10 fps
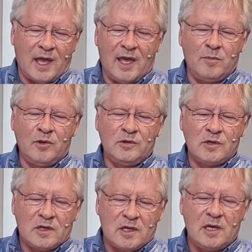able to
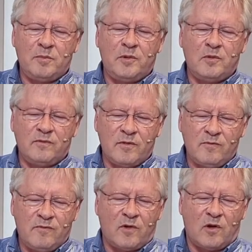keep you from
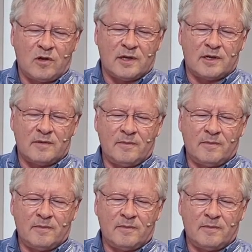falling